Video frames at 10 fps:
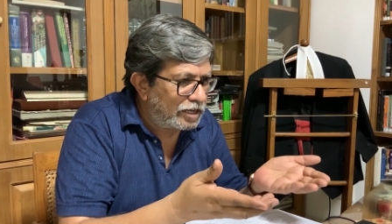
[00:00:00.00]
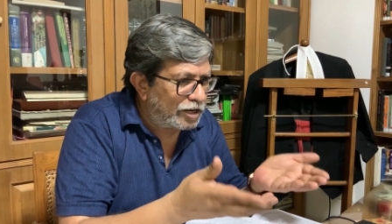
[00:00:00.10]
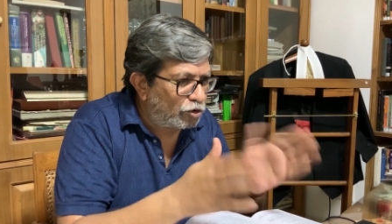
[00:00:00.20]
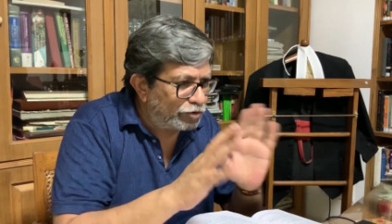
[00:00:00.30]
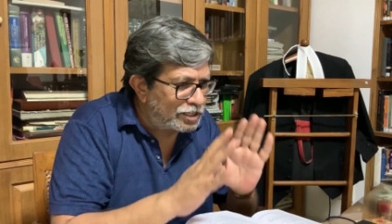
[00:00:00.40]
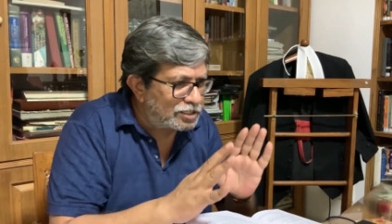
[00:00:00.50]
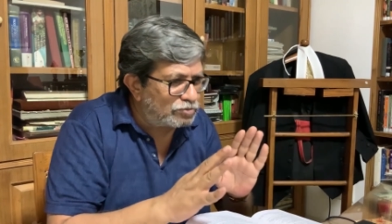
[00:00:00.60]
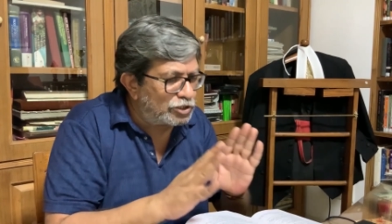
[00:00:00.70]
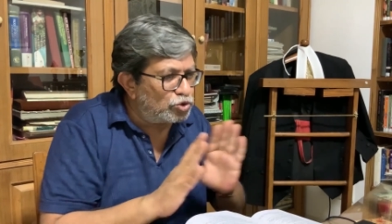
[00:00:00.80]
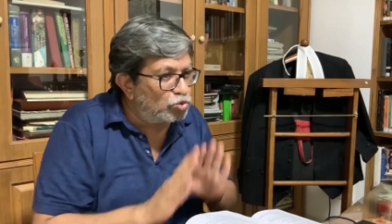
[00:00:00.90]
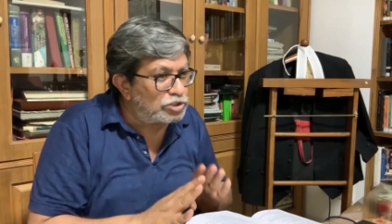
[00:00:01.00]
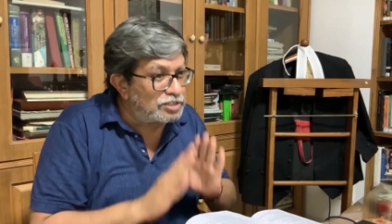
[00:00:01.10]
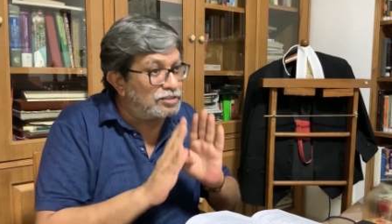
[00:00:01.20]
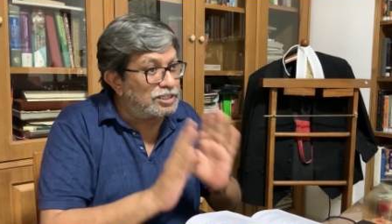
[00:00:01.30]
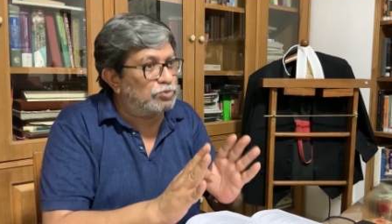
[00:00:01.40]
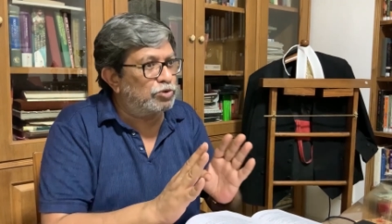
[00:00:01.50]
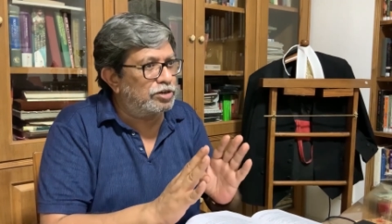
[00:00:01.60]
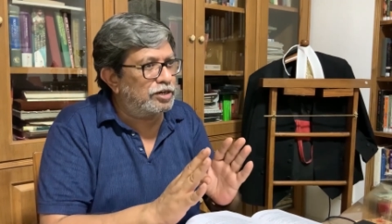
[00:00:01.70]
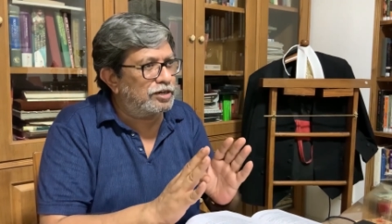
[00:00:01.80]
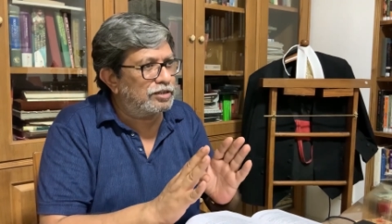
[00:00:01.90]
an offense which uses this
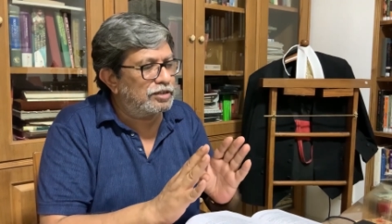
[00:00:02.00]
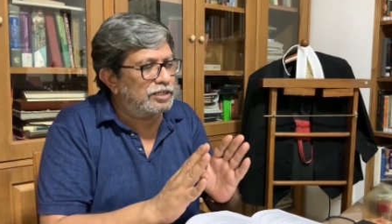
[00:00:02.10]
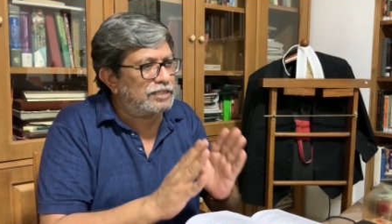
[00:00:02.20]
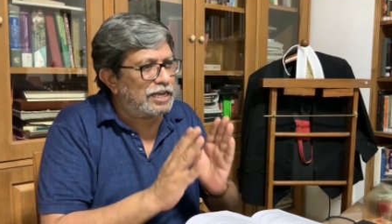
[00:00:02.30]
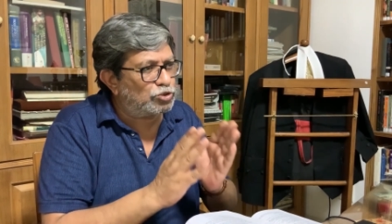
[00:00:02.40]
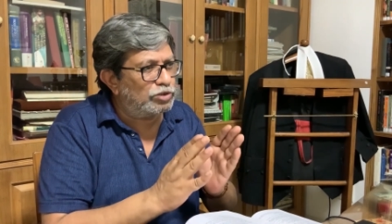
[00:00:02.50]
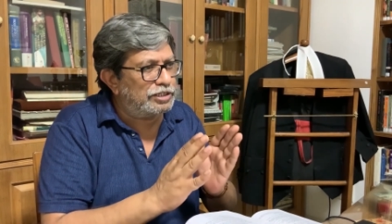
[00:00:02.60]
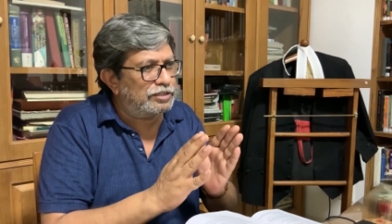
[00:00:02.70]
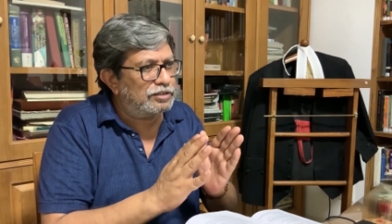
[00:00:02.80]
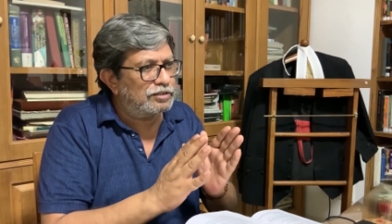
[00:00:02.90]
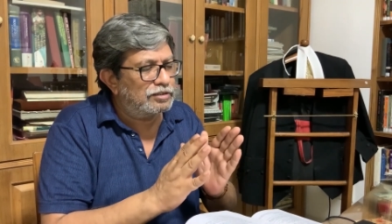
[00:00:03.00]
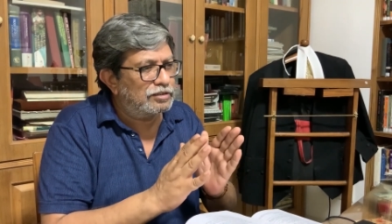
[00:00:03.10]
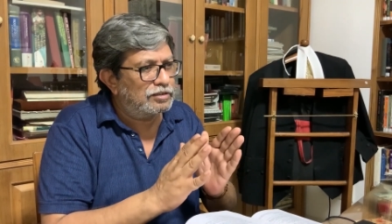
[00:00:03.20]
word is actually